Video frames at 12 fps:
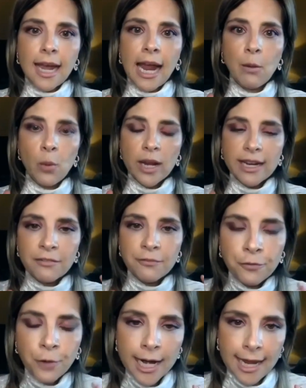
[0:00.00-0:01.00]
I went
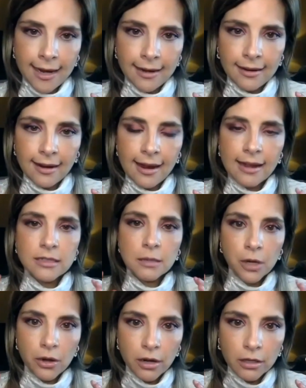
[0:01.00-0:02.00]
in Friday as a
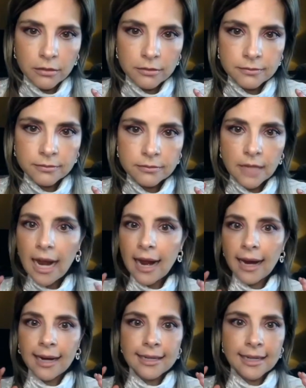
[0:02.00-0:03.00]
murderer.
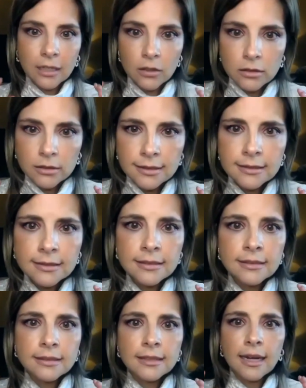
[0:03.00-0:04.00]
I
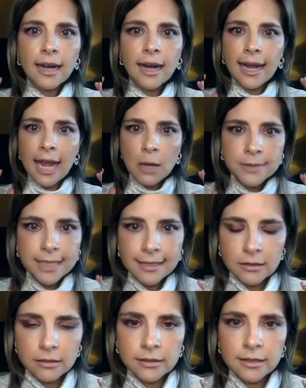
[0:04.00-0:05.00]
helped
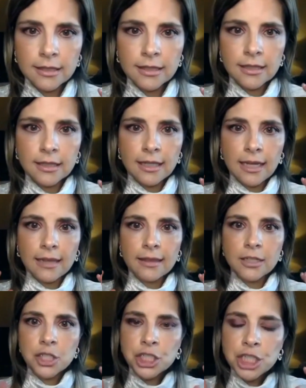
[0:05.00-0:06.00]
kill.
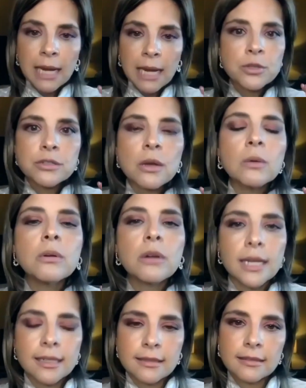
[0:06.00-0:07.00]
The shame was so
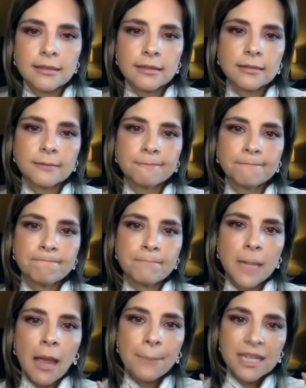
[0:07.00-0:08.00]
great.
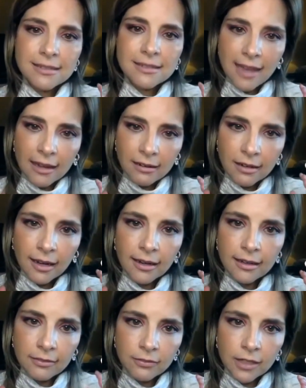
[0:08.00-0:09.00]
But Saturday
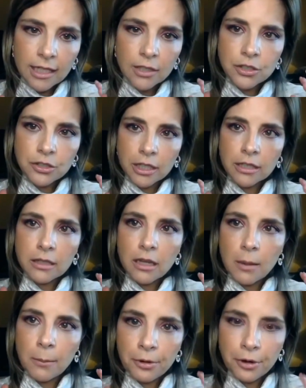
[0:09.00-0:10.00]
evening
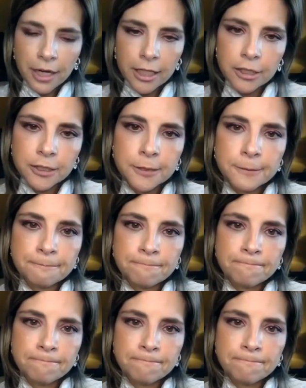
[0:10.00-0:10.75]
during prayer,